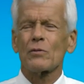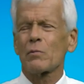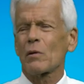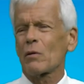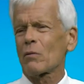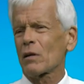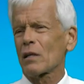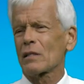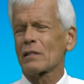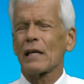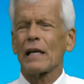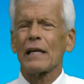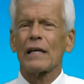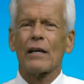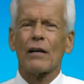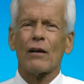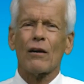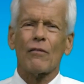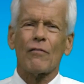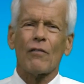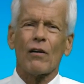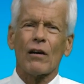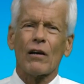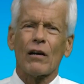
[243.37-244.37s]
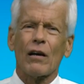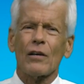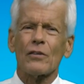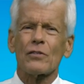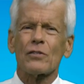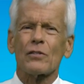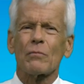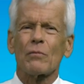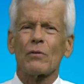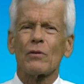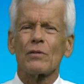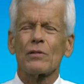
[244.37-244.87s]
We want to take care of our
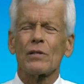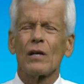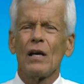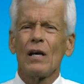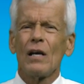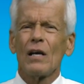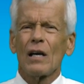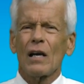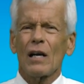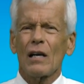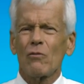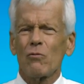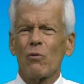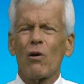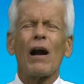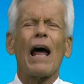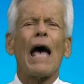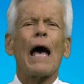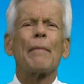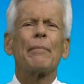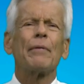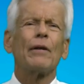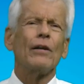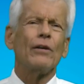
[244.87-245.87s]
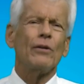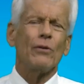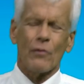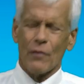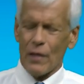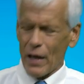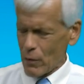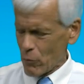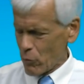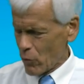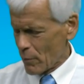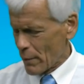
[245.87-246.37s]
customers. We're happy to do
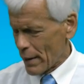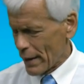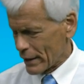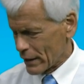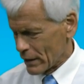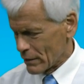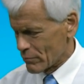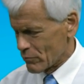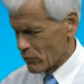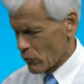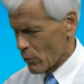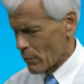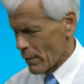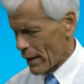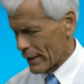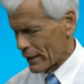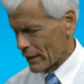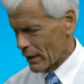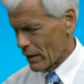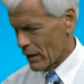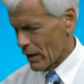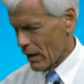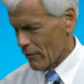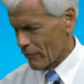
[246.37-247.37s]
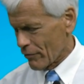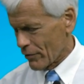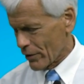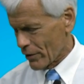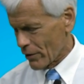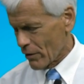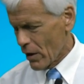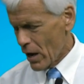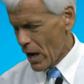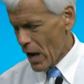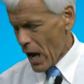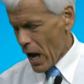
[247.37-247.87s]
that. We're making enough here.
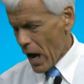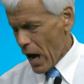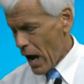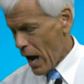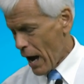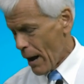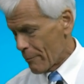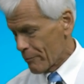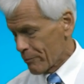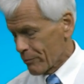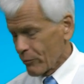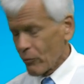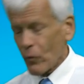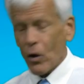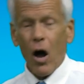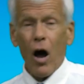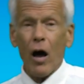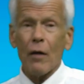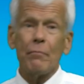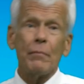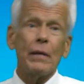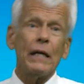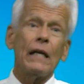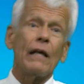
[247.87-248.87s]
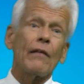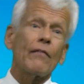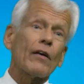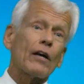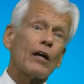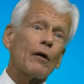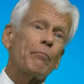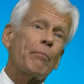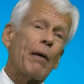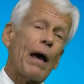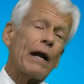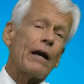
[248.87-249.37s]
On meeting the
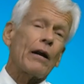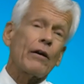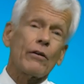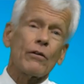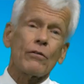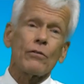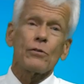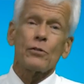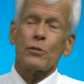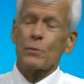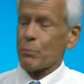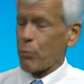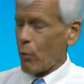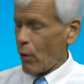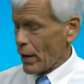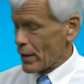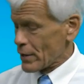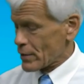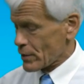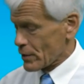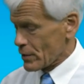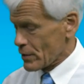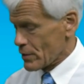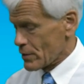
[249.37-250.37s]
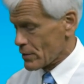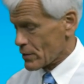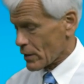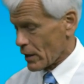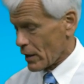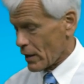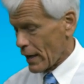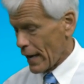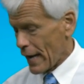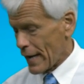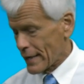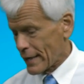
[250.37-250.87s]
competitors' prices,
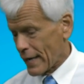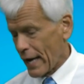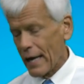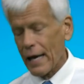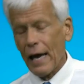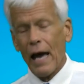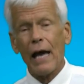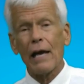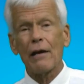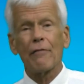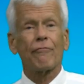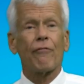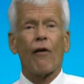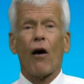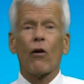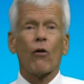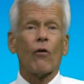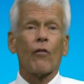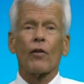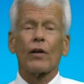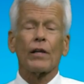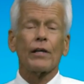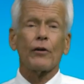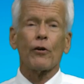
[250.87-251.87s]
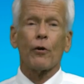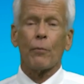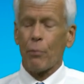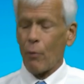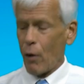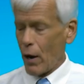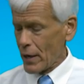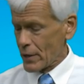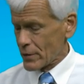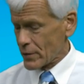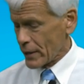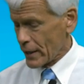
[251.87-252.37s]
aka follow the leader
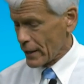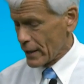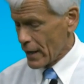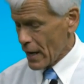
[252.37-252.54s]
pricing.